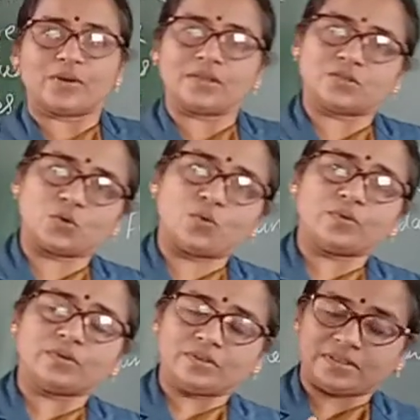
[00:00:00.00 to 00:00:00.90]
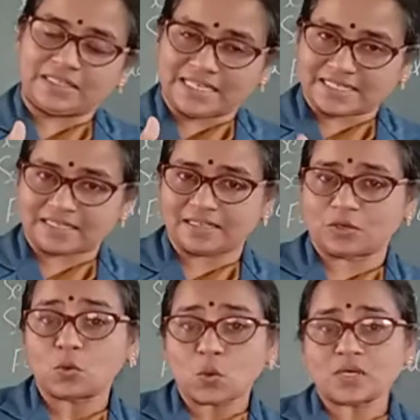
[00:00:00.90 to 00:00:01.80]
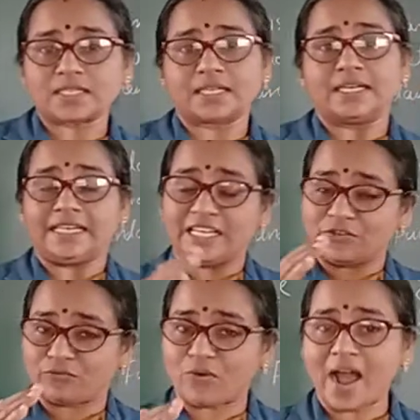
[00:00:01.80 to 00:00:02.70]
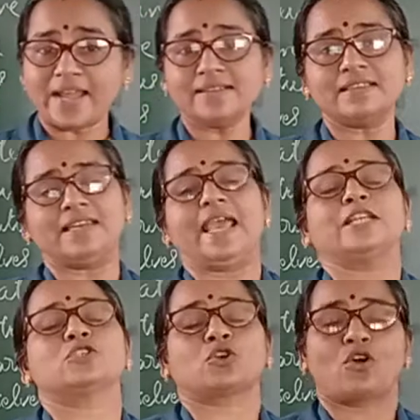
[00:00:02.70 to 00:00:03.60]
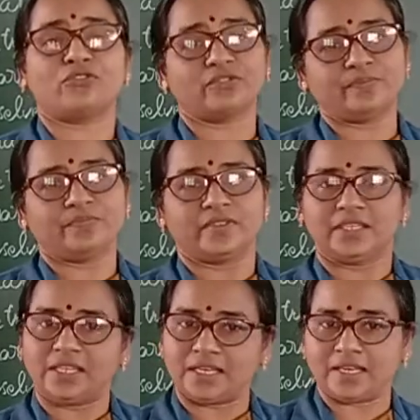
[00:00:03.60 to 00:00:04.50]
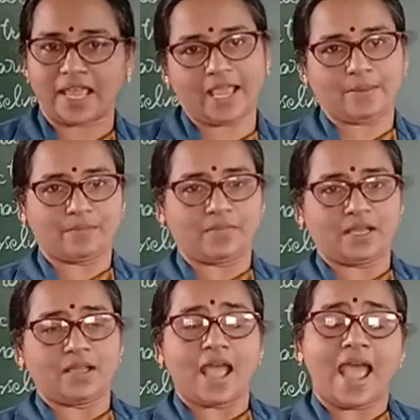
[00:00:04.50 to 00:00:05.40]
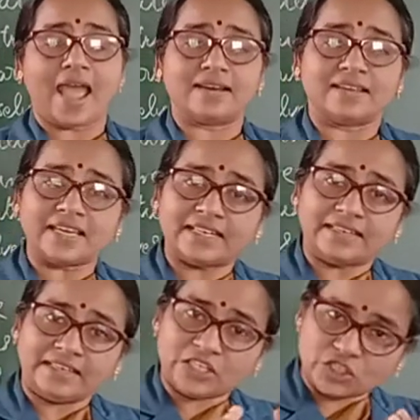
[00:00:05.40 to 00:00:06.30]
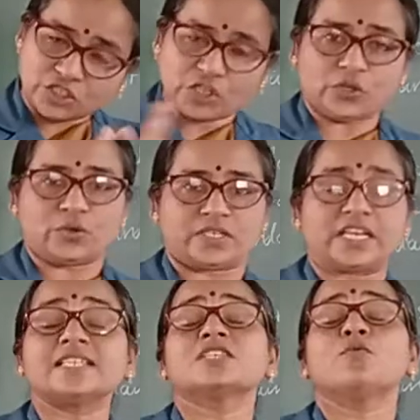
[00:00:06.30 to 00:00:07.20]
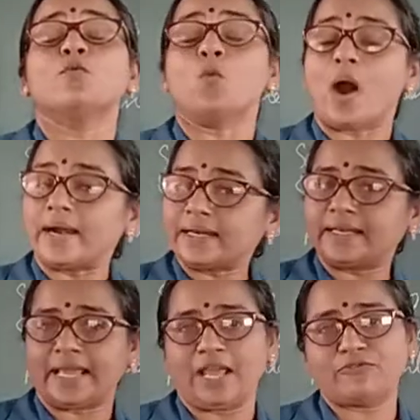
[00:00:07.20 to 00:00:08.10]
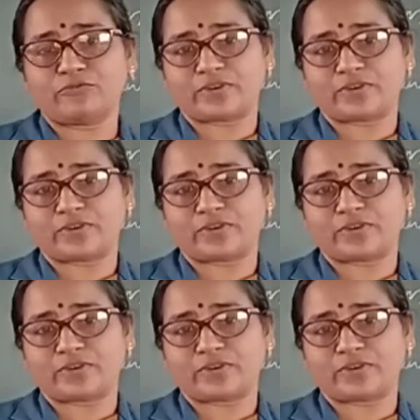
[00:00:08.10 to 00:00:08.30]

So these rules define the nature of the game and it distinguishes one game